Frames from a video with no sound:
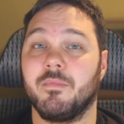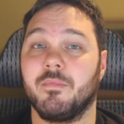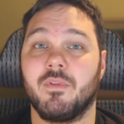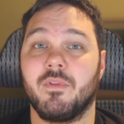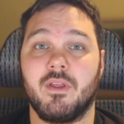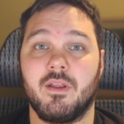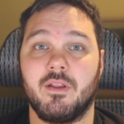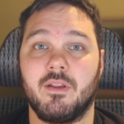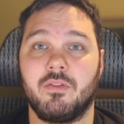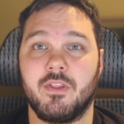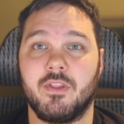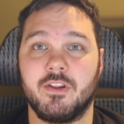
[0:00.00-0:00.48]

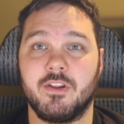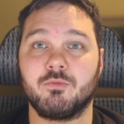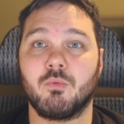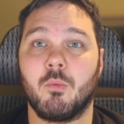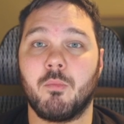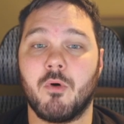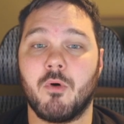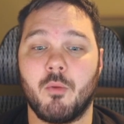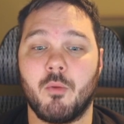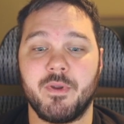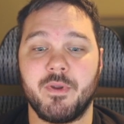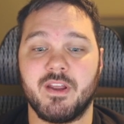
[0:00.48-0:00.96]
This will
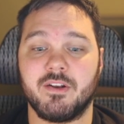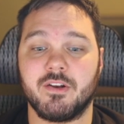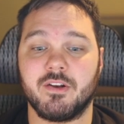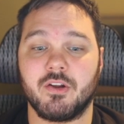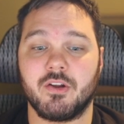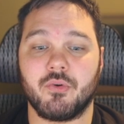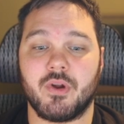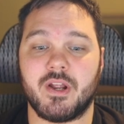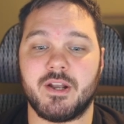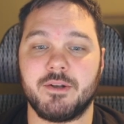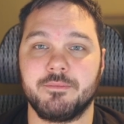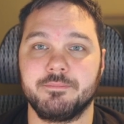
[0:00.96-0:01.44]
pull me into
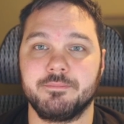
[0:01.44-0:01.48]
green.